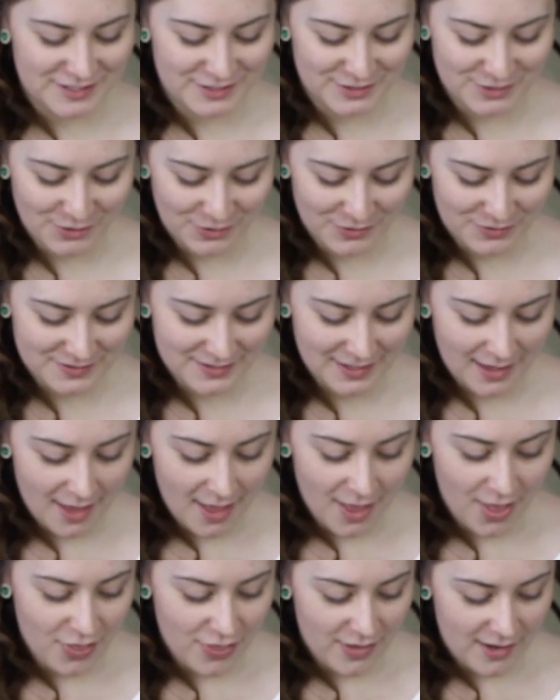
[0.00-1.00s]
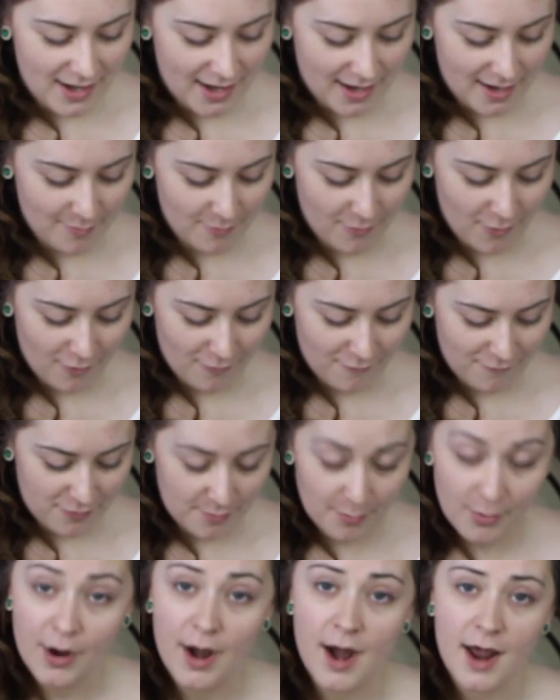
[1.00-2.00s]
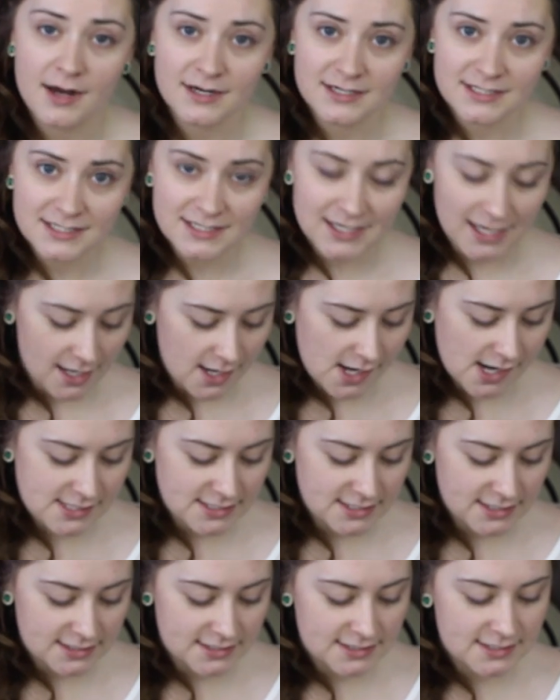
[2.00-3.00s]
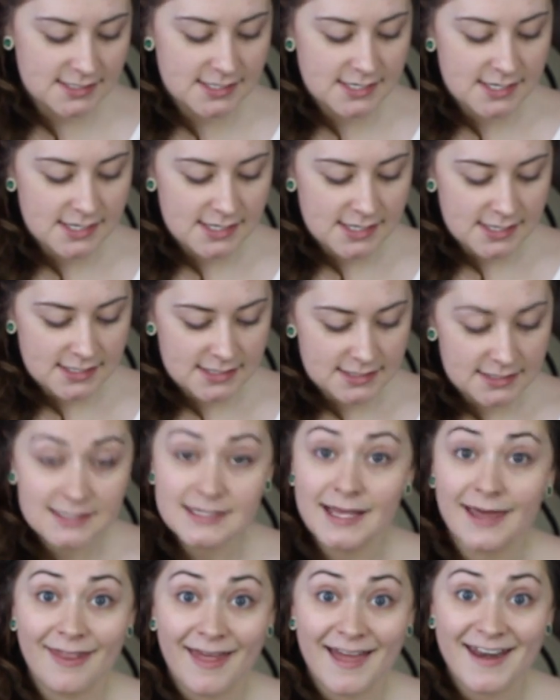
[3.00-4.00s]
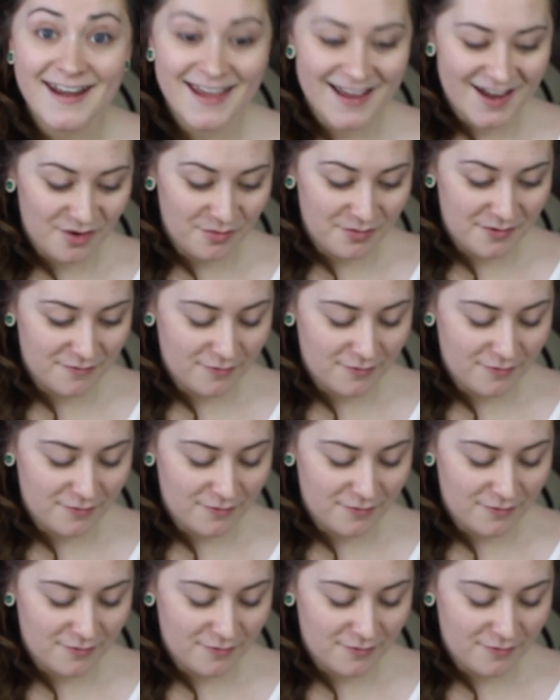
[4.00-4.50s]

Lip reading: is not the name of the product. Can I just say that now?